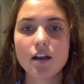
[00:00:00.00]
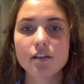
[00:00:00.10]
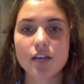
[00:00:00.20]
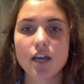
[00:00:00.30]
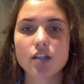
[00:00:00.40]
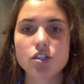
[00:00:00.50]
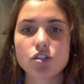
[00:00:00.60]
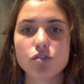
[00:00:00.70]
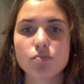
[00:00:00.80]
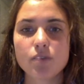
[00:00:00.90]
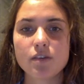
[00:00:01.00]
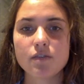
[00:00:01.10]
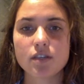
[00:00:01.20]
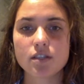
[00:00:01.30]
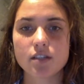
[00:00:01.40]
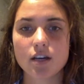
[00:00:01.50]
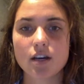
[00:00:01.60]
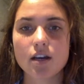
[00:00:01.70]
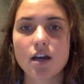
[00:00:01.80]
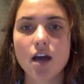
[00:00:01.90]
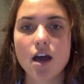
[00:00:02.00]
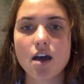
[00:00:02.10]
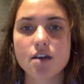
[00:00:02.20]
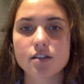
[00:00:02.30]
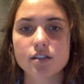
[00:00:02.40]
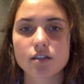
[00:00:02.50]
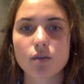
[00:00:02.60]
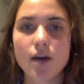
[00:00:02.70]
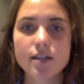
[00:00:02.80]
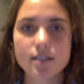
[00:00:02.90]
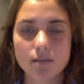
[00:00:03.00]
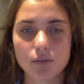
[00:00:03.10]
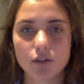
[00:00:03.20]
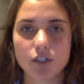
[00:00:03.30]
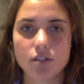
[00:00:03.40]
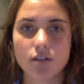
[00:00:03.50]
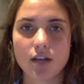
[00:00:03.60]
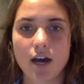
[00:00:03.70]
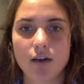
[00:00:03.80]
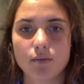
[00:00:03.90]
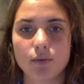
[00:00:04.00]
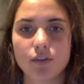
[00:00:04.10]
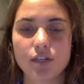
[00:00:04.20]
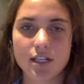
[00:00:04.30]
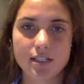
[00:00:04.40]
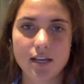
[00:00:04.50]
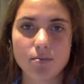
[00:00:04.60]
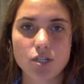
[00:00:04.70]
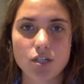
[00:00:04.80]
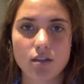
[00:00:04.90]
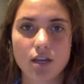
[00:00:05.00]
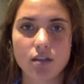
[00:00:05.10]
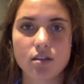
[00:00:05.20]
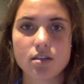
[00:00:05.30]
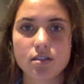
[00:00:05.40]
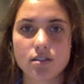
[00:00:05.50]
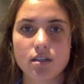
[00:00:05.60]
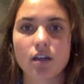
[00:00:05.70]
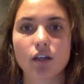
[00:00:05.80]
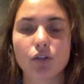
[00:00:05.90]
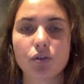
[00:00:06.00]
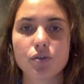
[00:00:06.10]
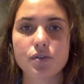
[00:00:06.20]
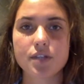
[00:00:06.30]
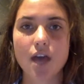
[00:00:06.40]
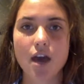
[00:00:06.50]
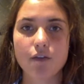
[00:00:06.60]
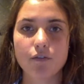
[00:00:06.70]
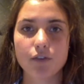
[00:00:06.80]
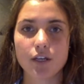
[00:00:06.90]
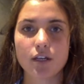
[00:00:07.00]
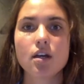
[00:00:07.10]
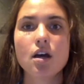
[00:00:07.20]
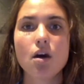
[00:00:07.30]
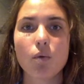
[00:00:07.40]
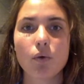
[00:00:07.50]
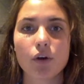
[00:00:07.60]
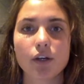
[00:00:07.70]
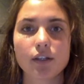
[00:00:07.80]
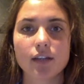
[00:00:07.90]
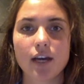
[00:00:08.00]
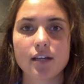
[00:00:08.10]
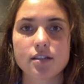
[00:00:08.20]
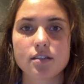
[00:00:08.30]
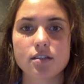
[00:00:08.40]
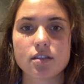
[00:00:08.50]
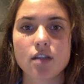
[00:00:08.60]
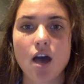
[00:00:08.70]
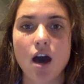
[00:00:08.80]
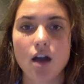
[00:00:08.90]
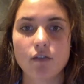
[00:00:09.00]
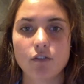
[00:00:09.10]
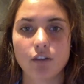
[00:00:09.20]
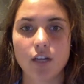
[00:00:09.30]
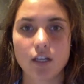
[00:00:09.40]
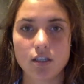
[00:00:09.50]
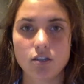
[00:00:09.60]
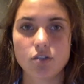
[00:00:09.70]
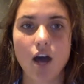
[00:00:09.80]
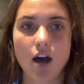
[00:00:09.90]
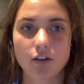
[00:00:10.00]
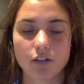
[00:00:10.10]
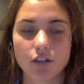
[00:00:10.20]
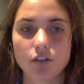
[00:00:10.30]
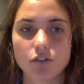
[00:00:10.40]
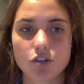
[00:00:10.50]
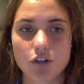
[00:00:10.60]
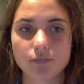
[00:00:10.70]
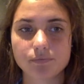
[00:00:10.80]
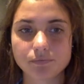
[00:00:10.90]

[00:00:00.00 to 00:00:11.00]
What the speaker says: The H-2B visa is quite similar to that, with the exception that this includes every work that is not related to agriculture.